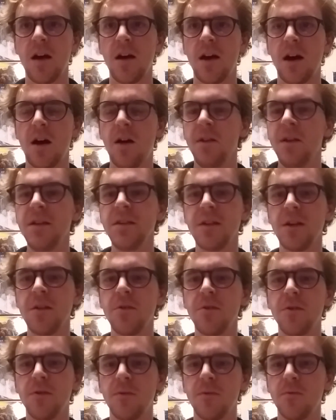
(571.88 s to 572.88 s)
All these
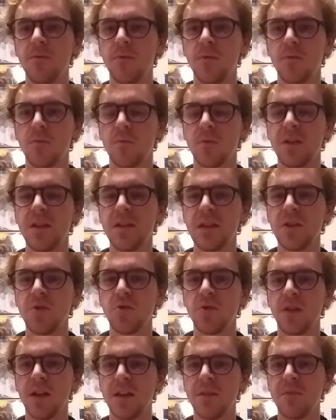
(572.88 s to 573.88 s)
other
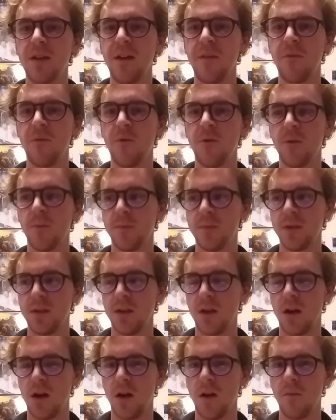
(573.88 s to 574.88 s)
decentralized platforms,
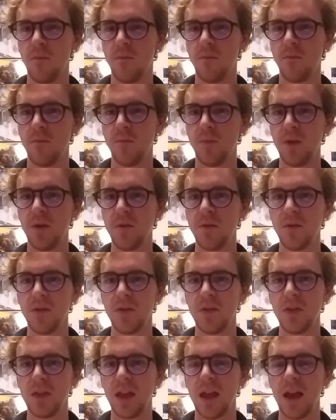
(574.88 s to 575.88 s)
um, that,
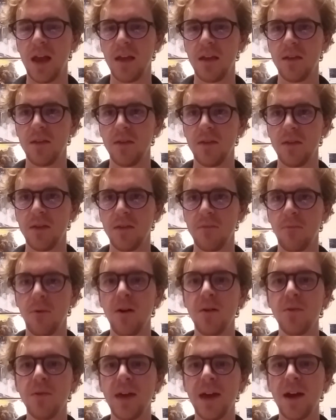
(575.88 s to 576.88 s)

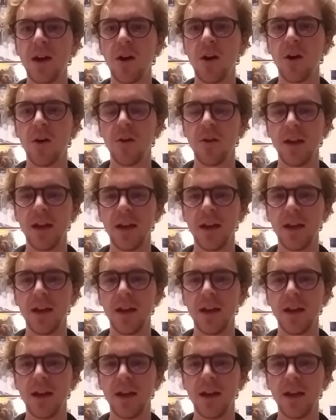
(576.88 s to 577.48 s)
while they are